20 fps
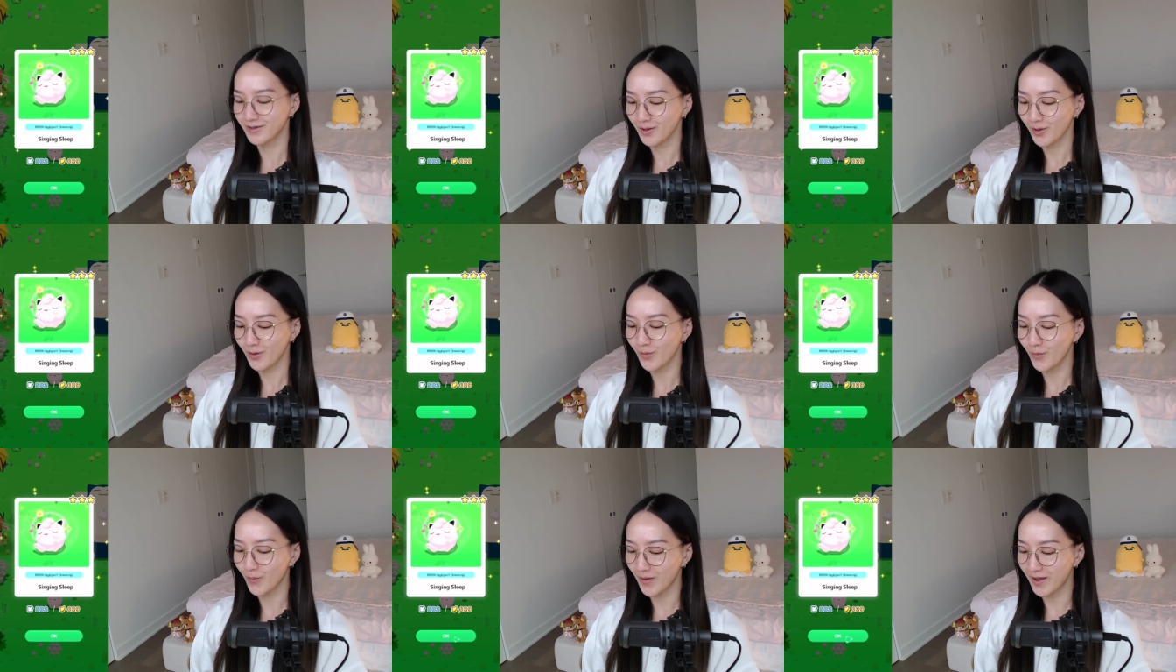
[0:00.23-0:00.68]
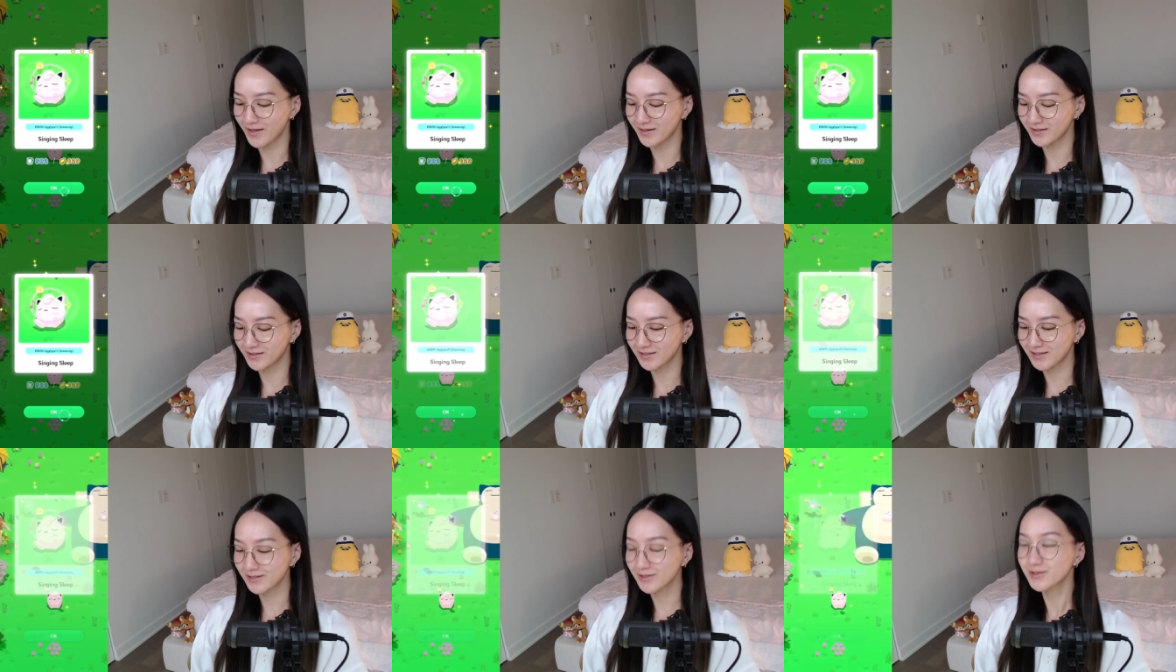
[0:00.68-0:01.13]

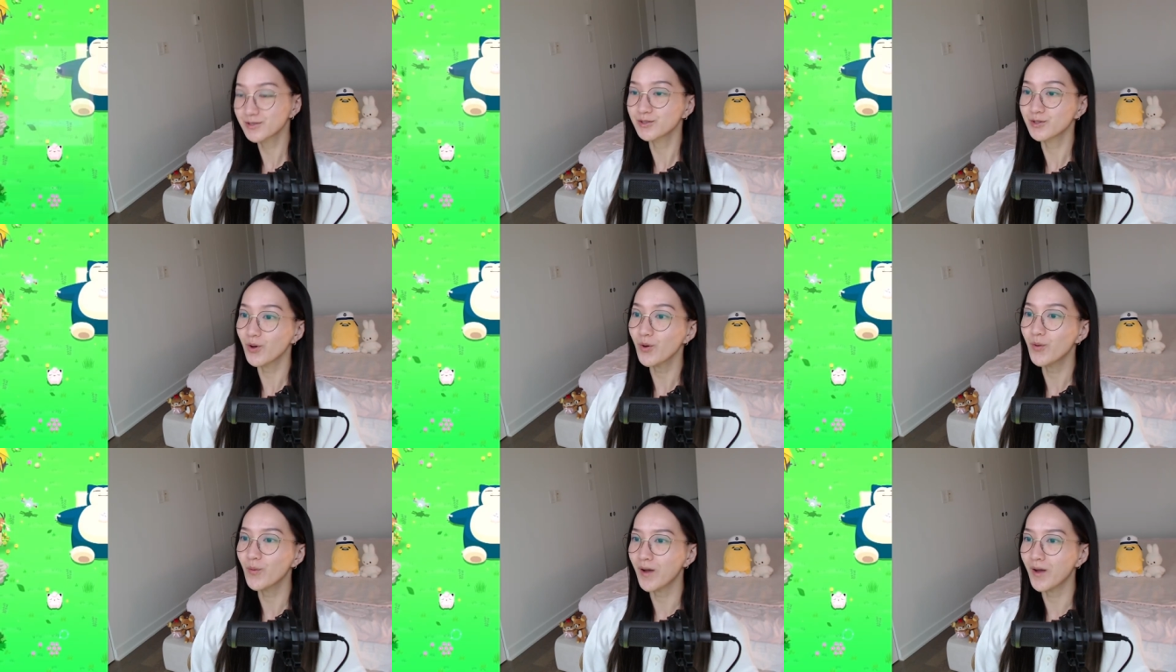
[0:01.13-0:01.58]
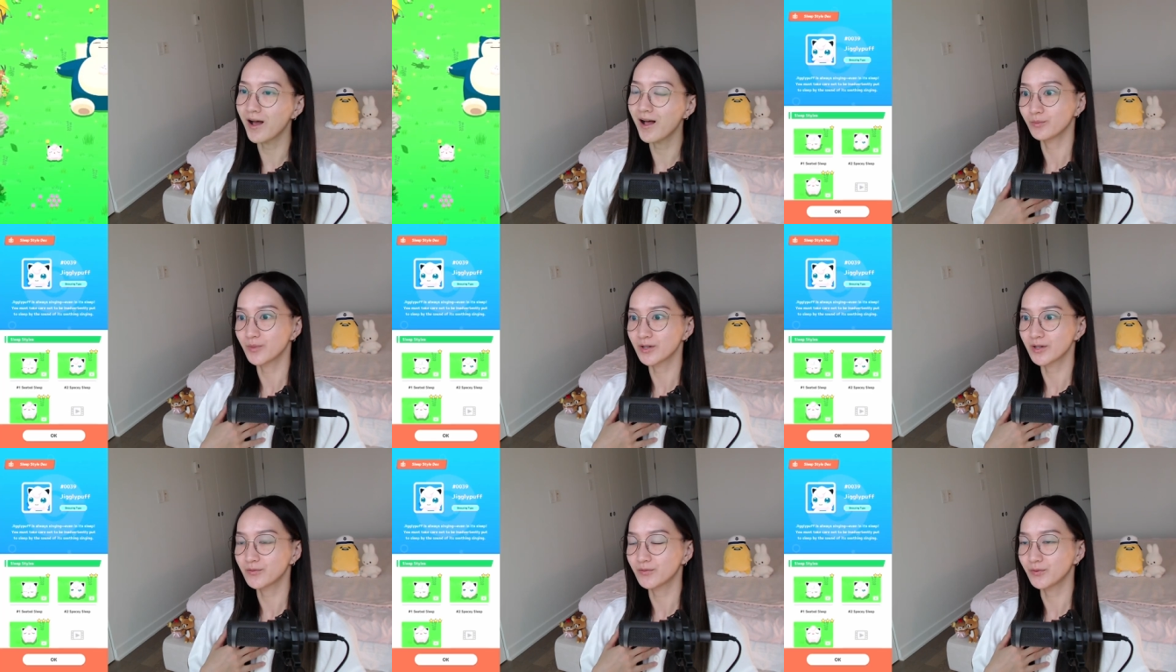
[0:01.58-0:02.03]
went so well
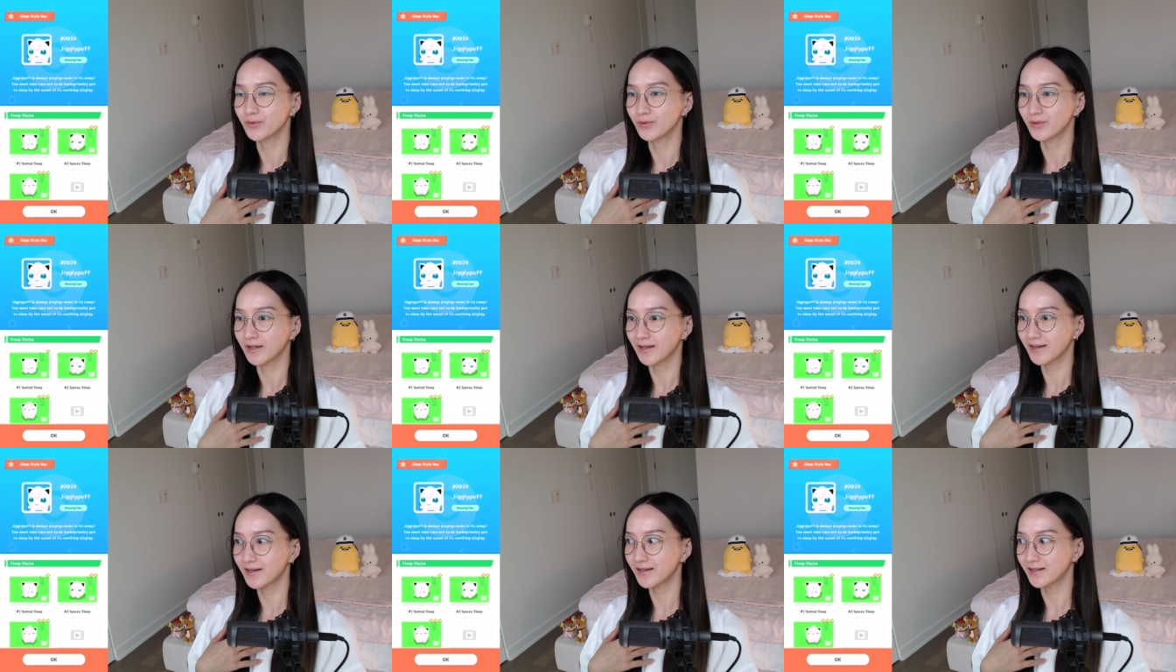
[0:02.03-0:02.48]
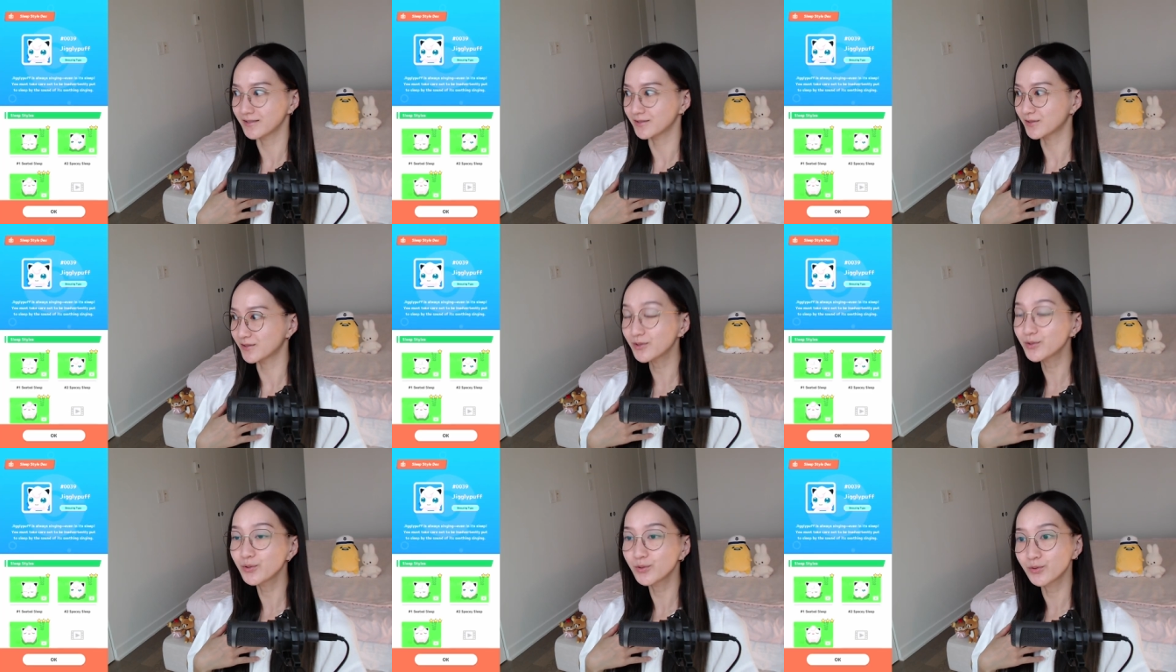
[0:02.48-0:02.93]
at food. Like, is
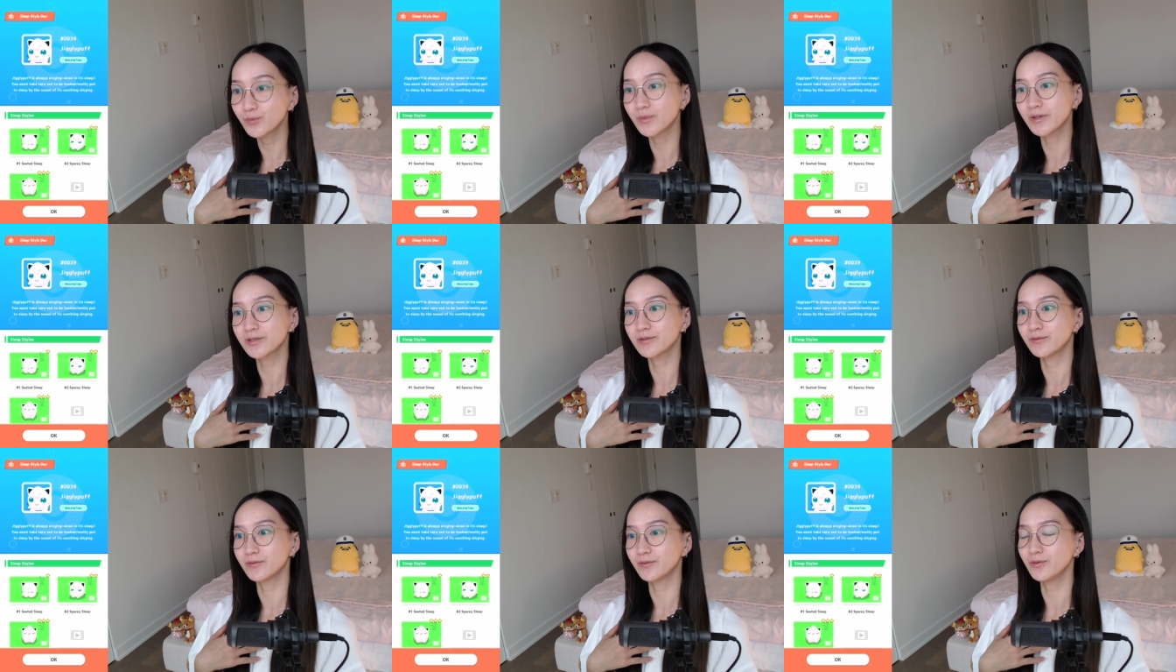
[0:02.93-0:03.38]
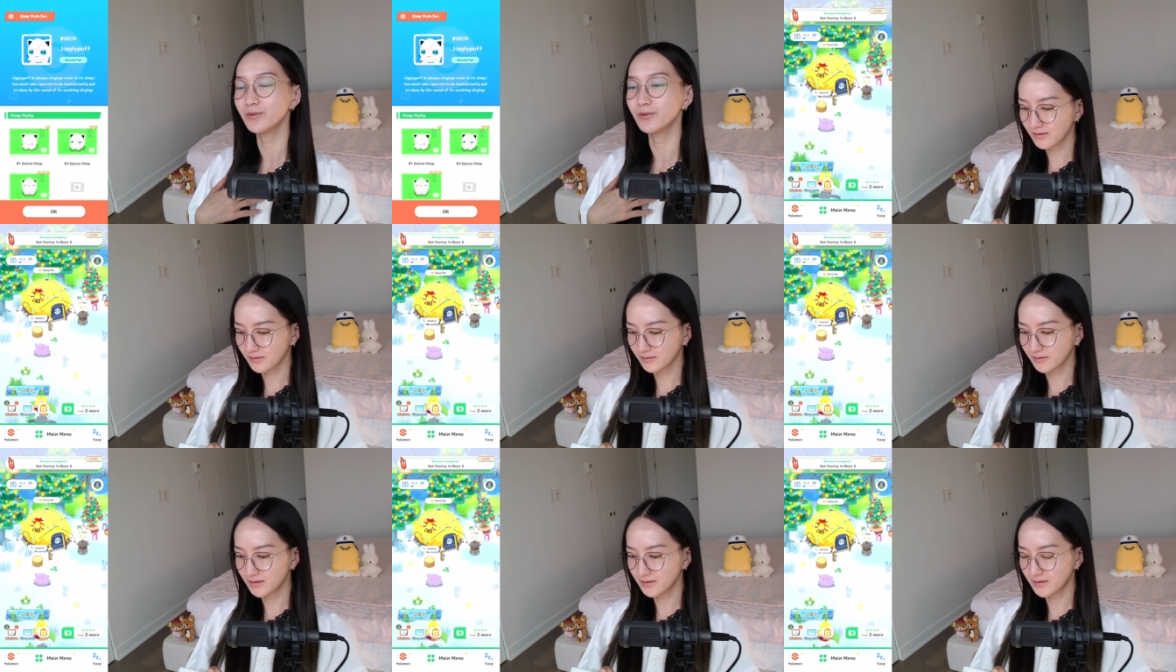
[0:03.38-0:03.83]
there too much food?
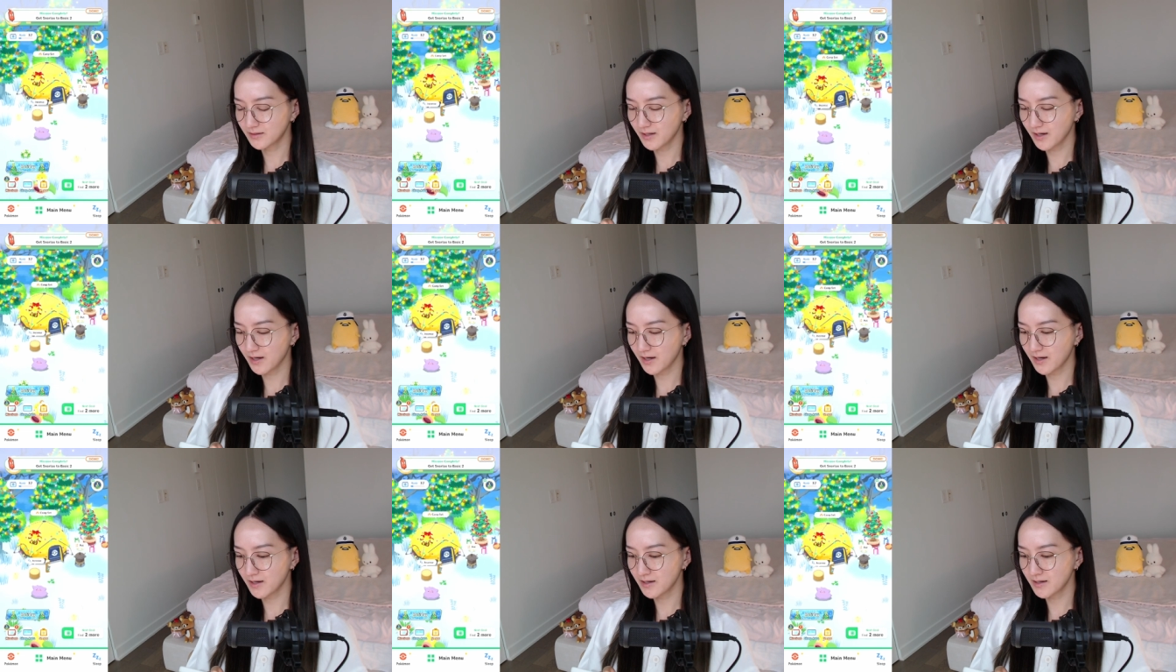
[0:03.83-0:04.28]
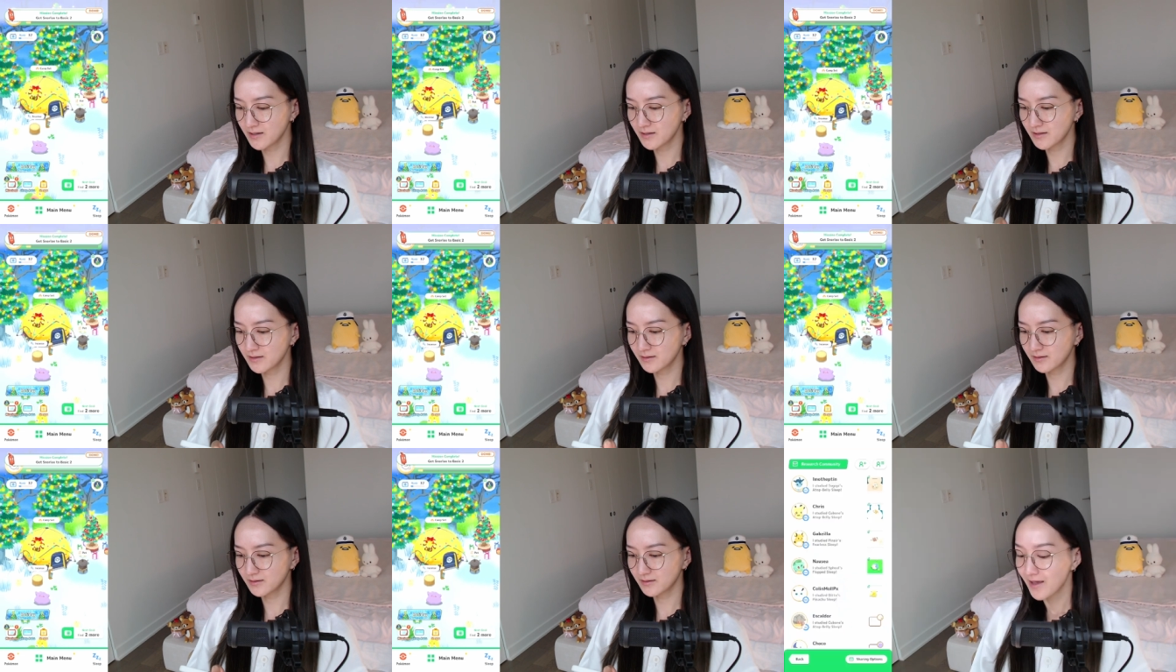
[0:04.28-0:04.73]
The
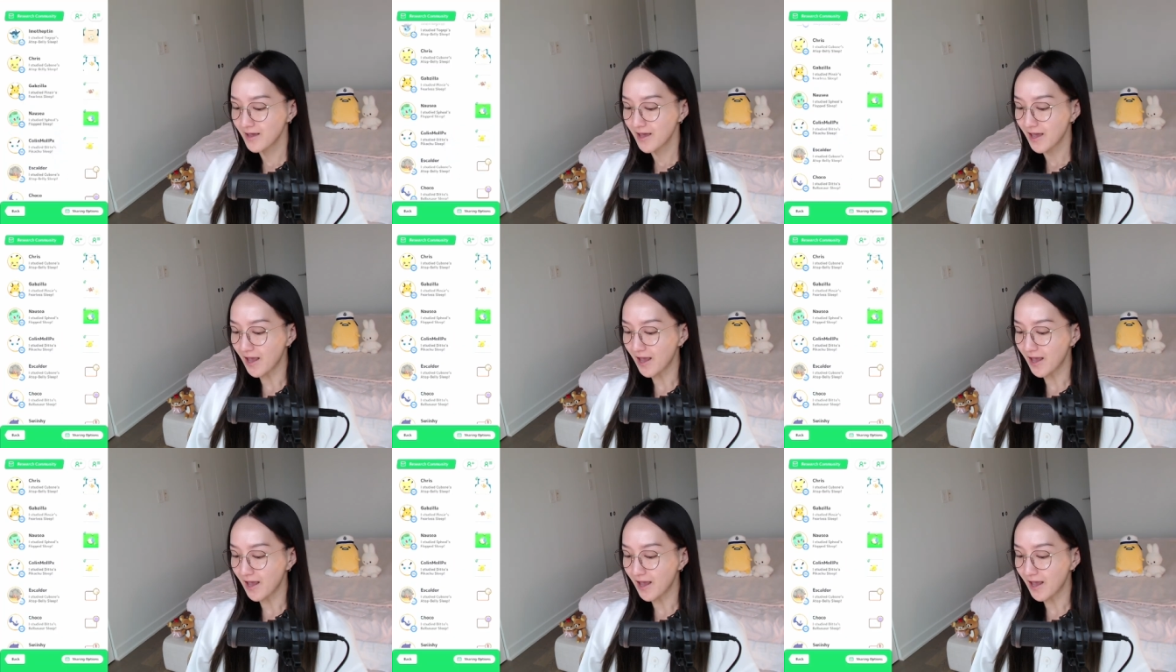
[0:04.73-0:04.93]
tent.